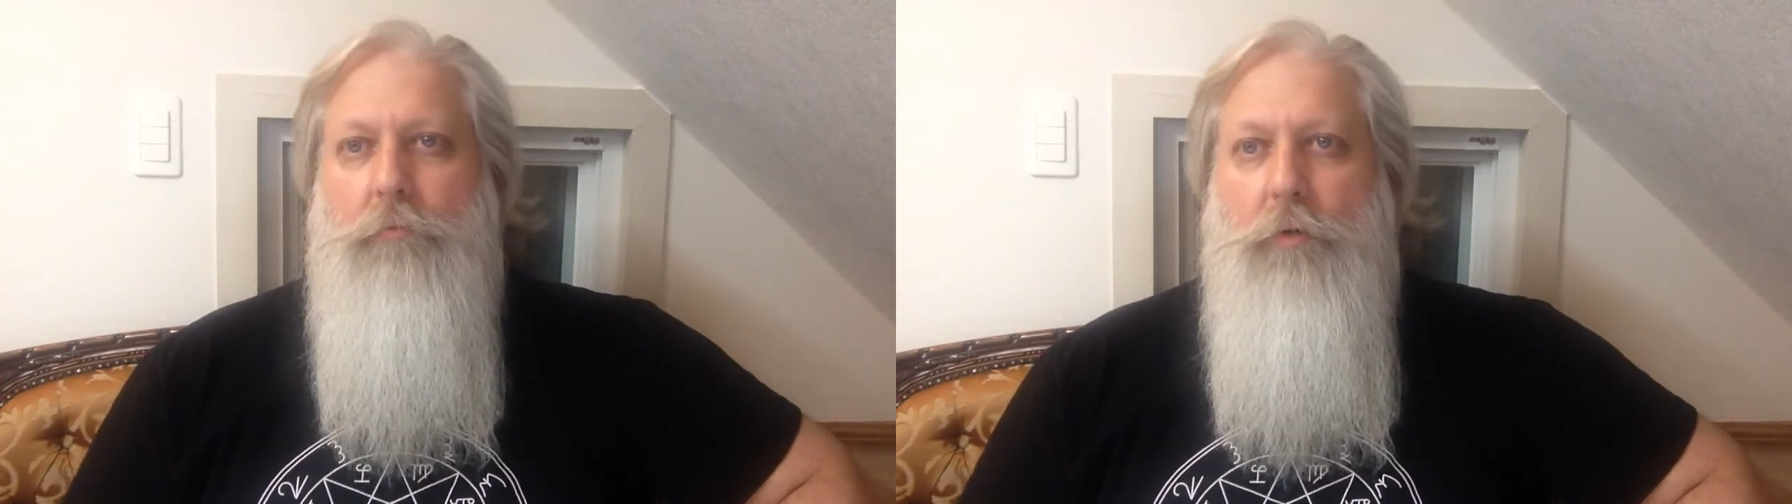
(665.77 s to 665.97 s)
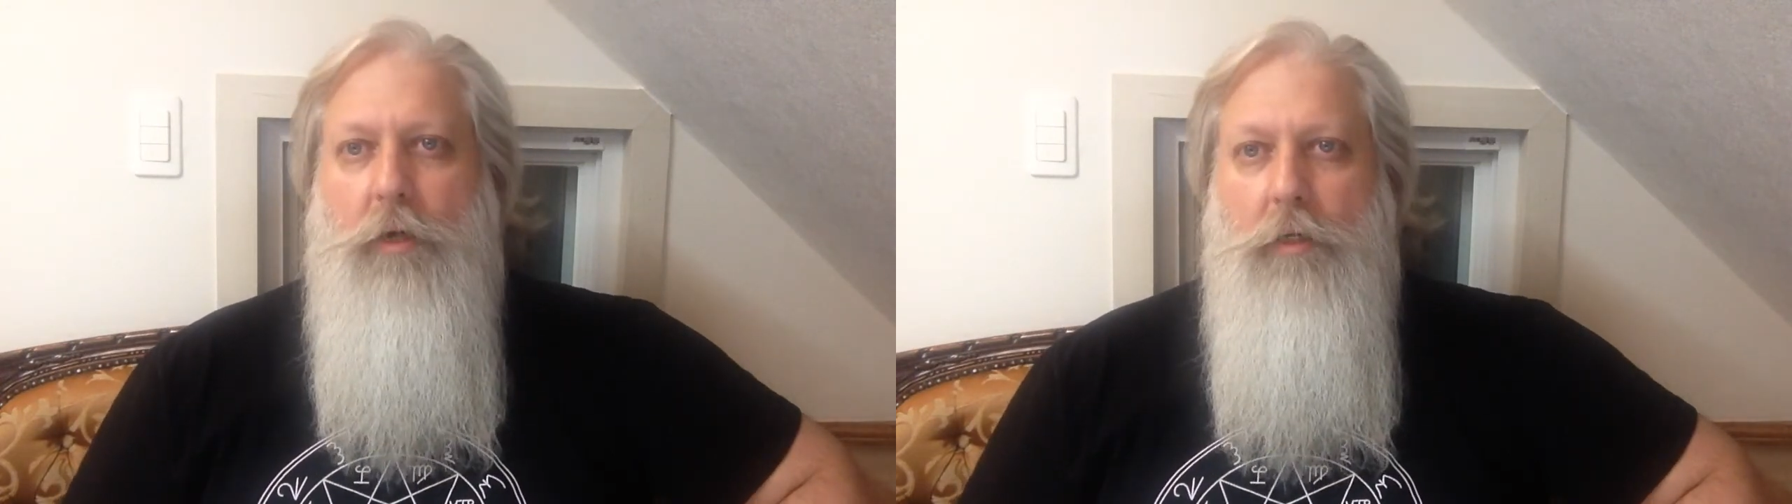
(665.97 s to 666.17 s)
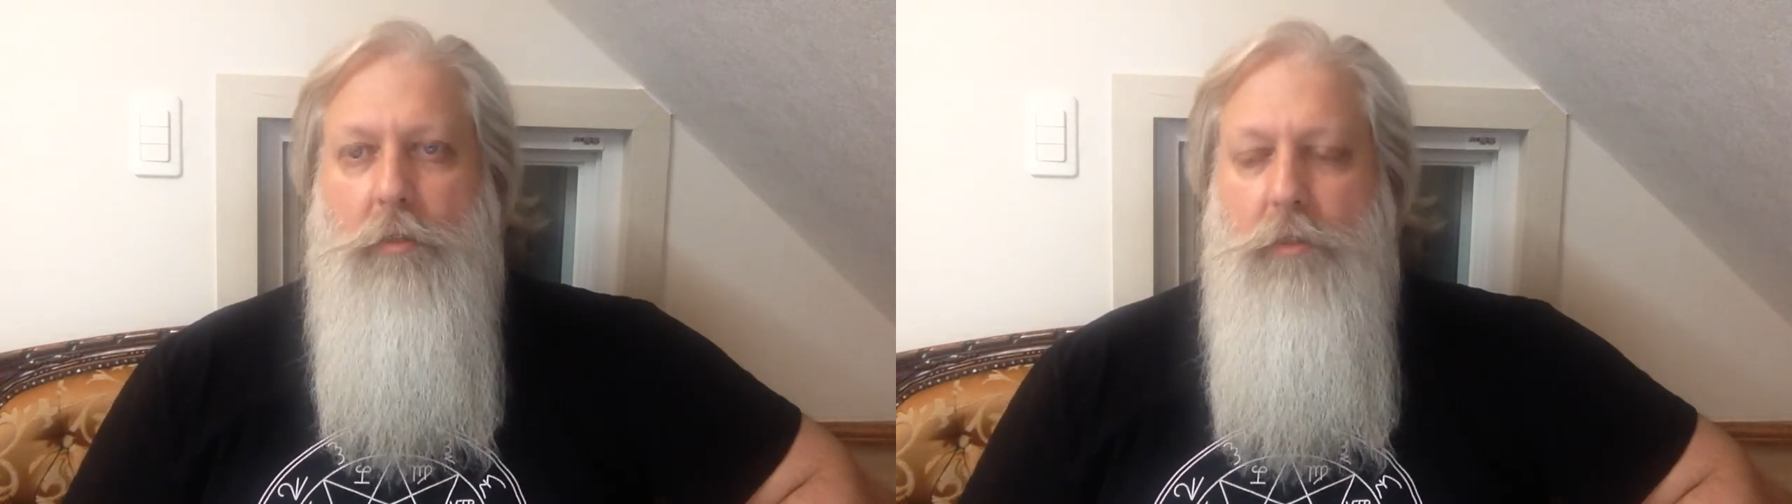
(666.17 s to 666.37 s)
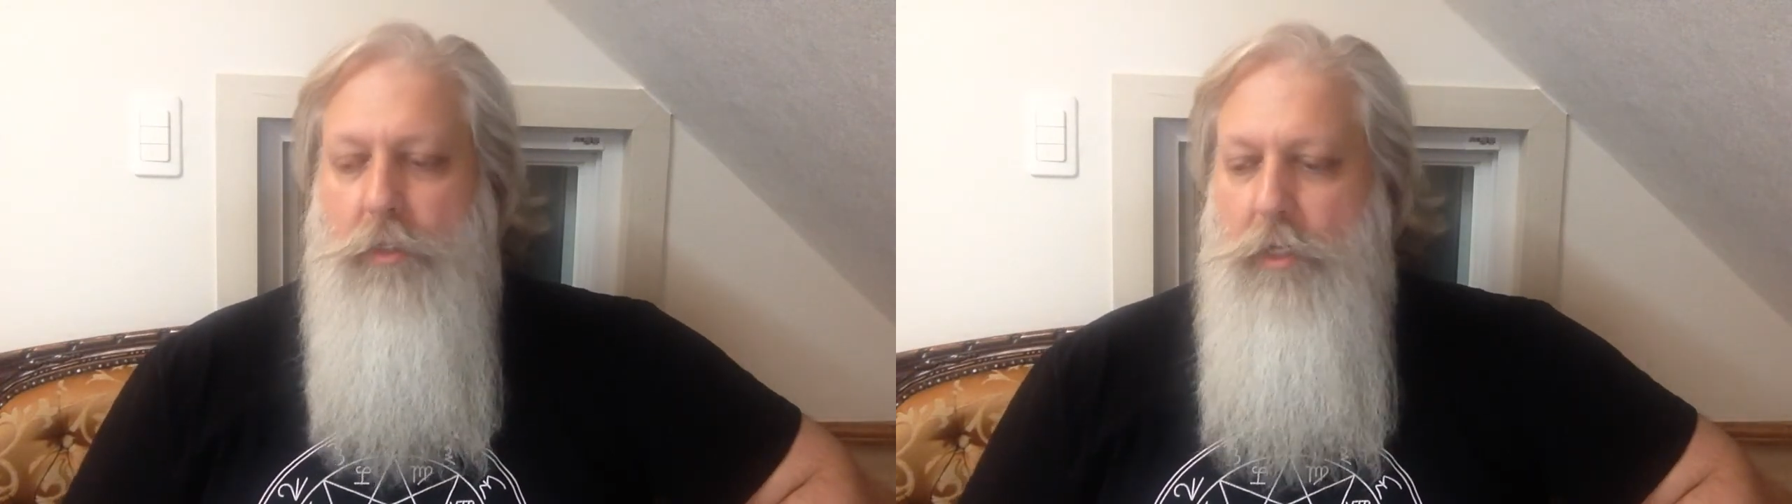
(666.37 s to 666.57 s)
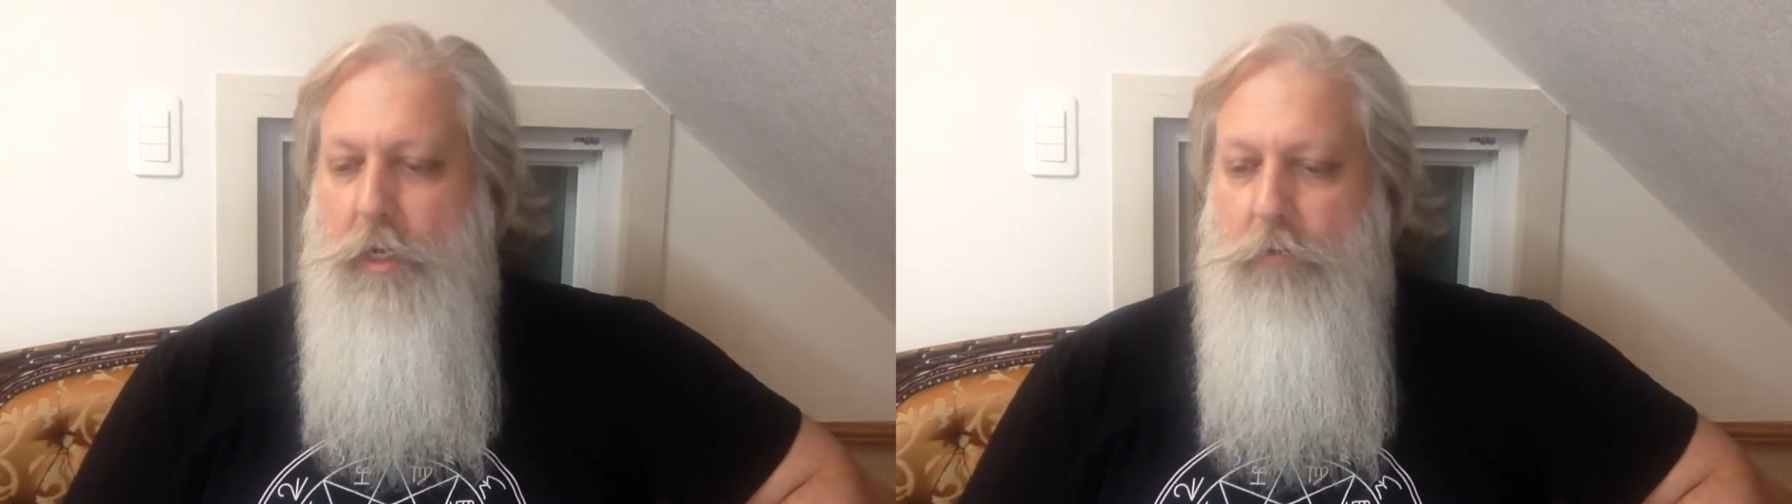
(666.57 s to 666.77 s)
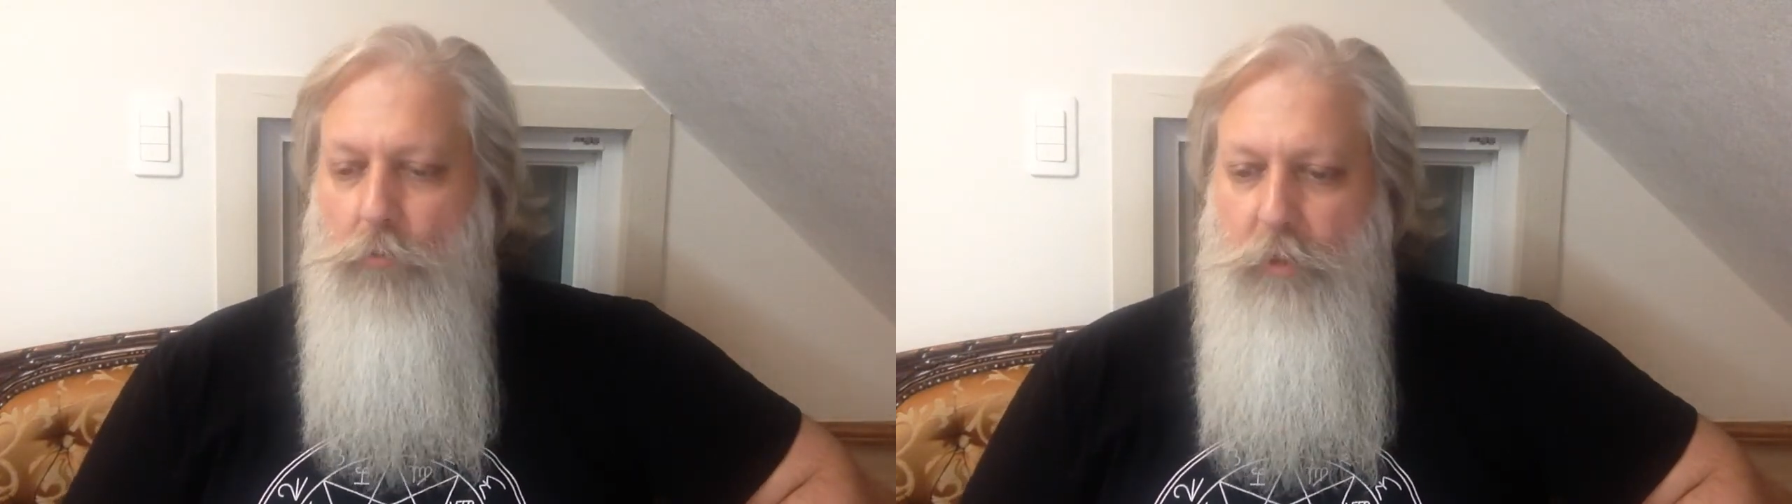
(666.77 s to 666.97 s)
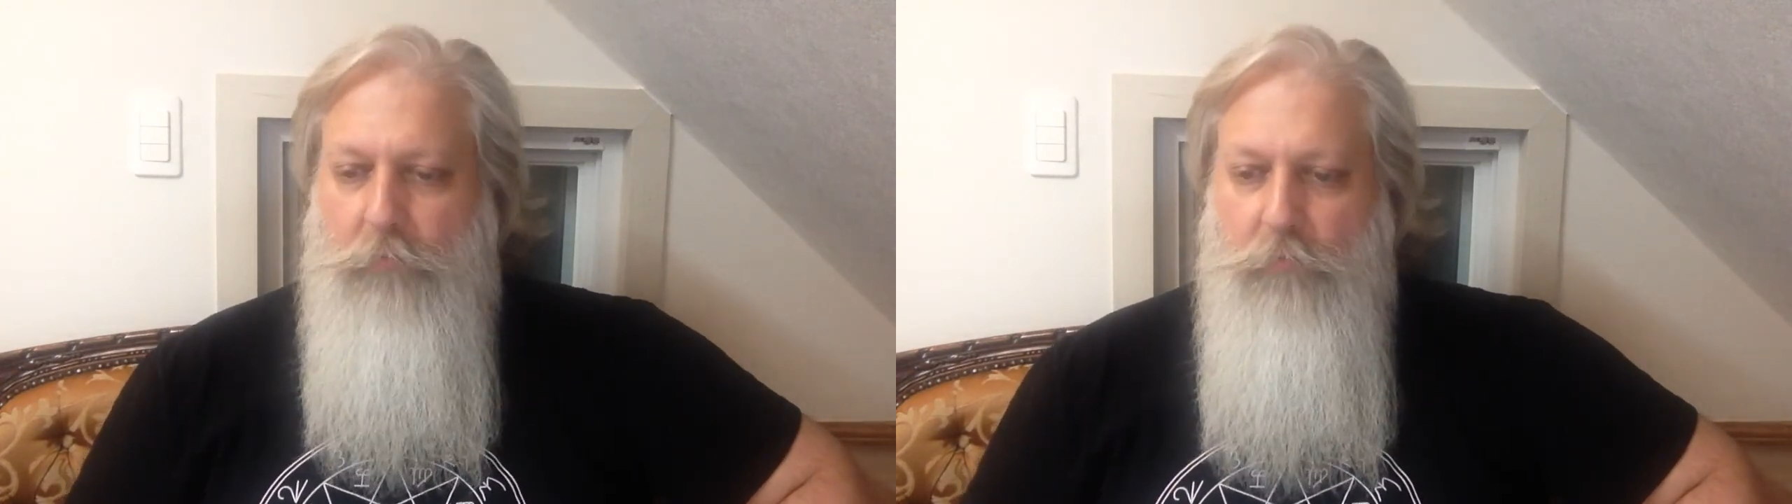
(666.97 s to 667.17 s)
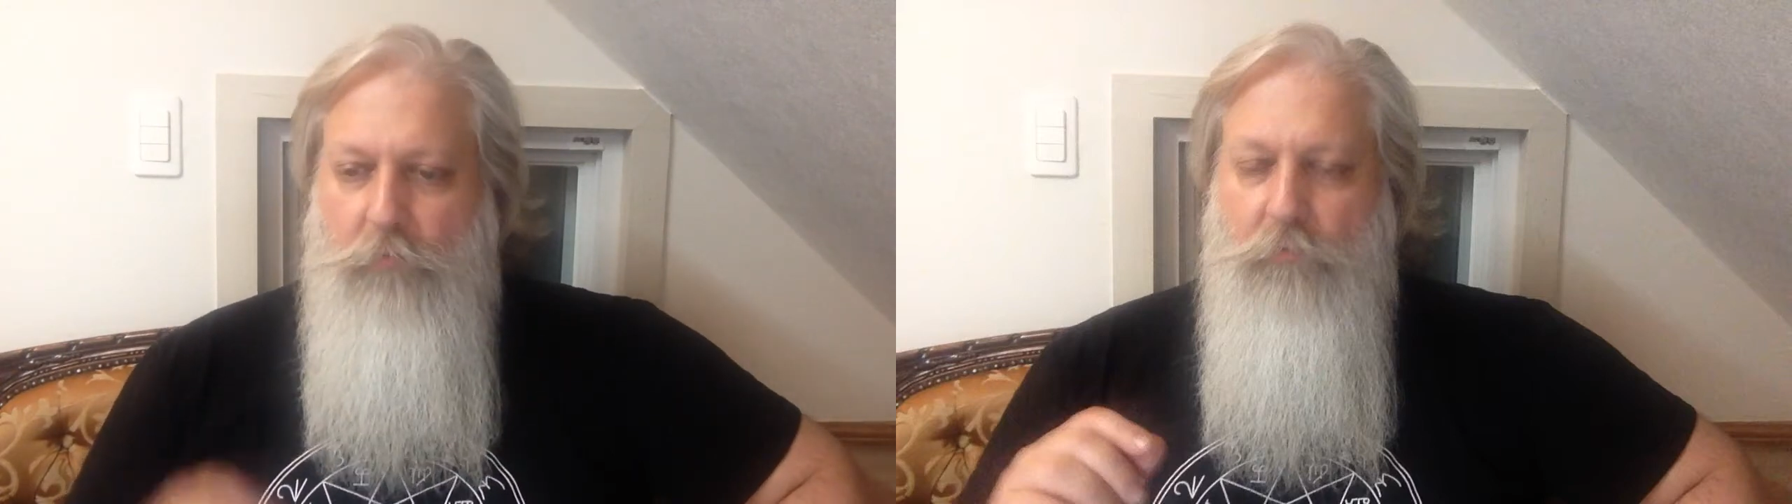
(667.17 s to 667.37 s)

product that I will